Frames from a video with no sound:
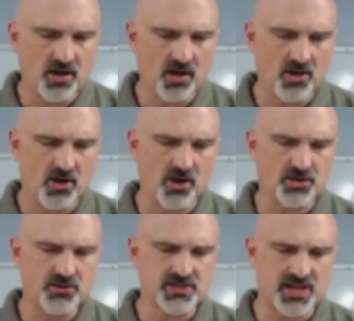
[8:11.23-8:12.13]
harm, or
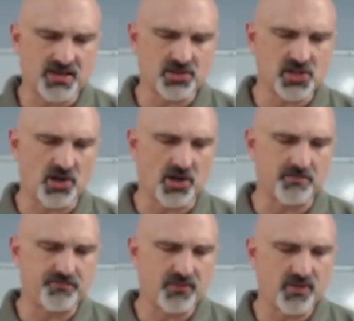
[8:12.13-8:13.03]
to his neighbor's
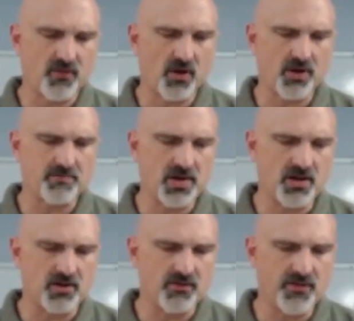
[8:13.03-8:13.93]
harm. For
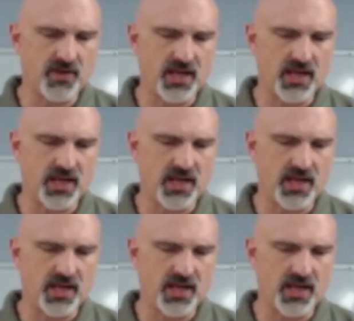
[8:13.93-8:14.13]
above,